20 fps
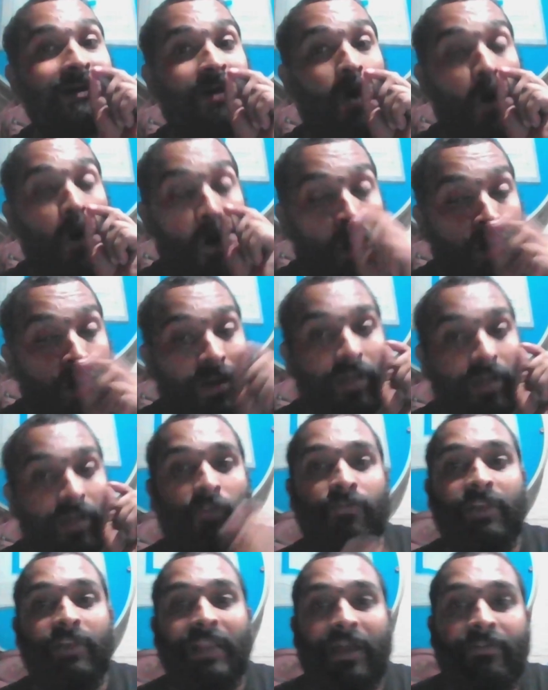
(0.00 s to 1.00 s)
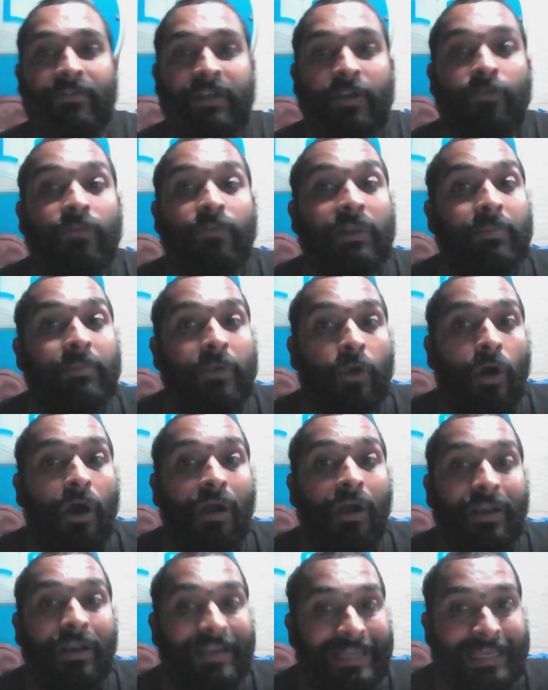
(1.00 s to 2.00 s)
order of derivative will be
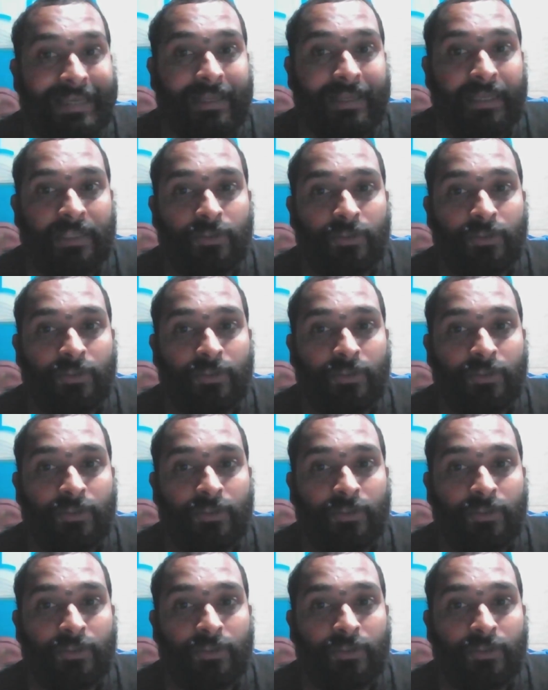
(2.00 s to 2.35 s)
your degree.